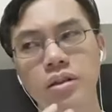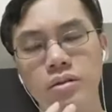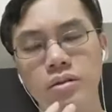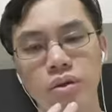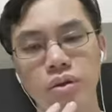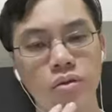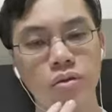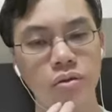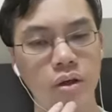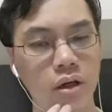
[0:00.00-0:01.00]
you know
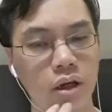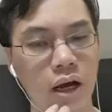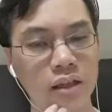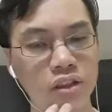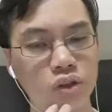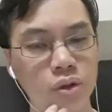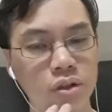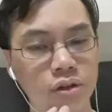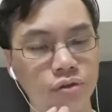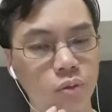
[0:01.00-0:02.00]
uh,
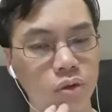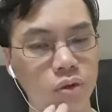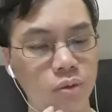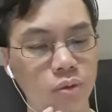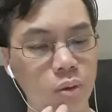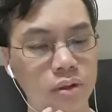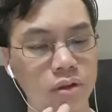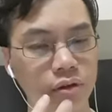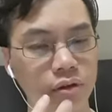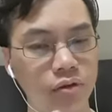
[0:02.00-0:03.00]
unintuitive from the moment
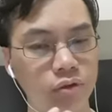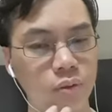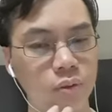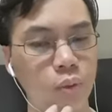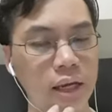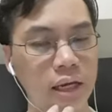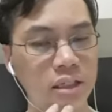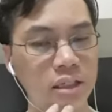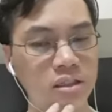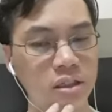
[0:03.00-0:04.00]
from the way I
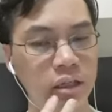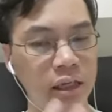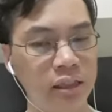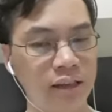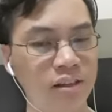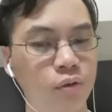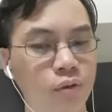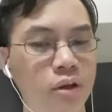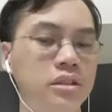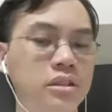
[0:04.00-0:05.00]
see it I definitely
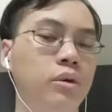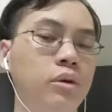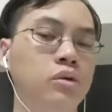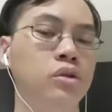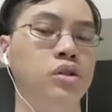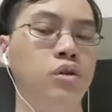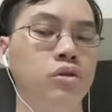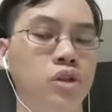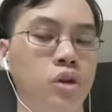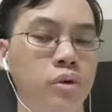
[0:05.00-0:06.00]
want someone to show
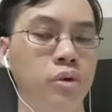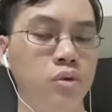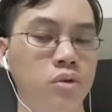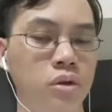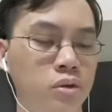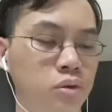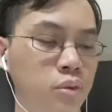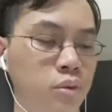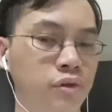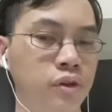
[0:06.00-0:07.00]
show it to, to, to
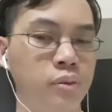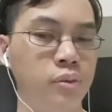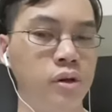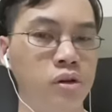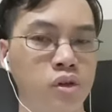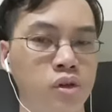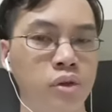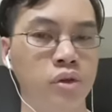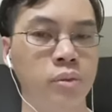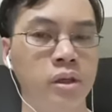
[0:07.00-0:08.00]
prove it to me or show it
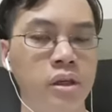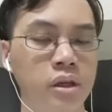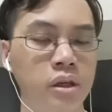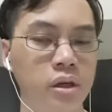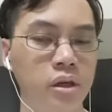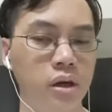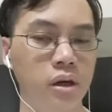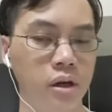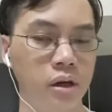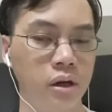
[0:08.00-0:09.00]
to me
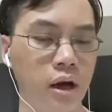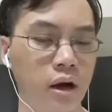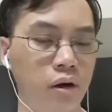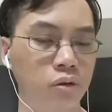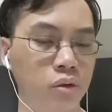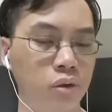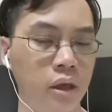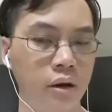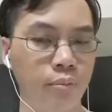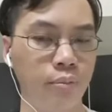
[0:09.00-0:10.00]
uh, how to get
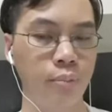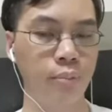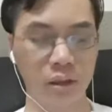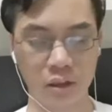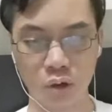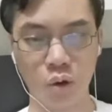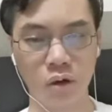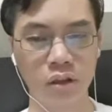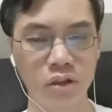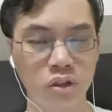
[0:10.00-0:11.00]
a better
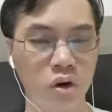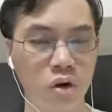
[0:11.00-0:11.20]
quality score